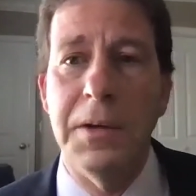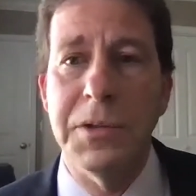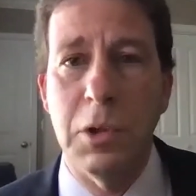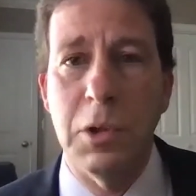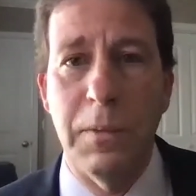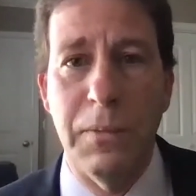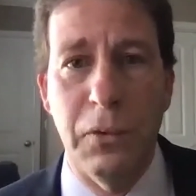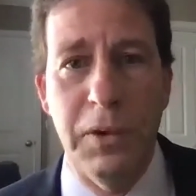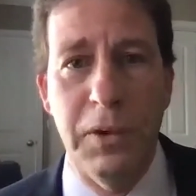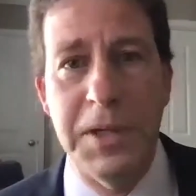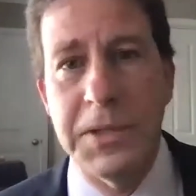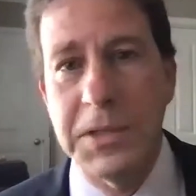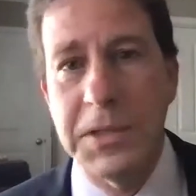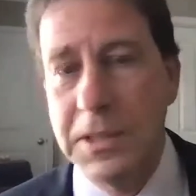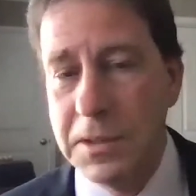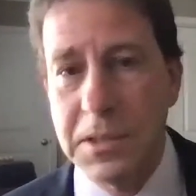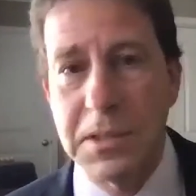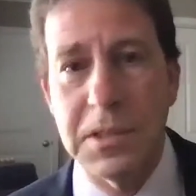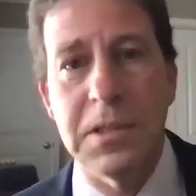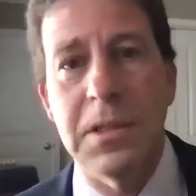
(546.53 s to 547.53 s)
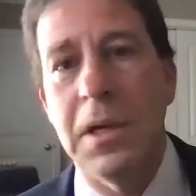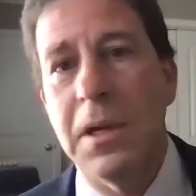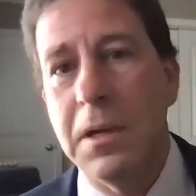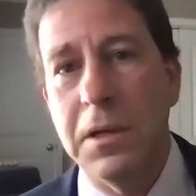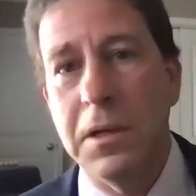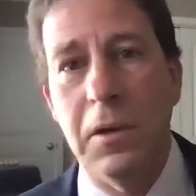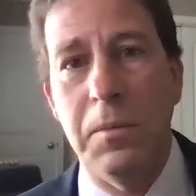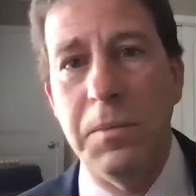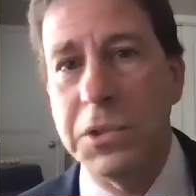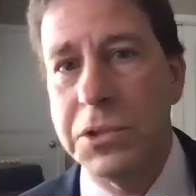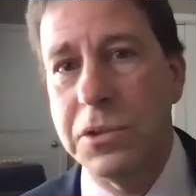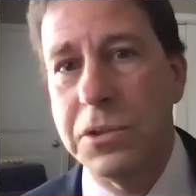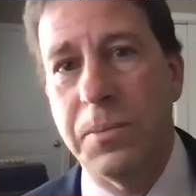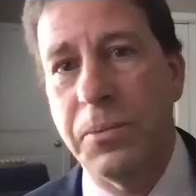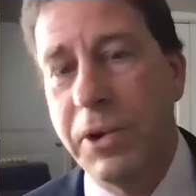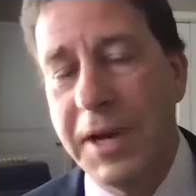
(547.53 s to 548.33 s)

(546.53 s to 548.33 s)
So for instance, Mr.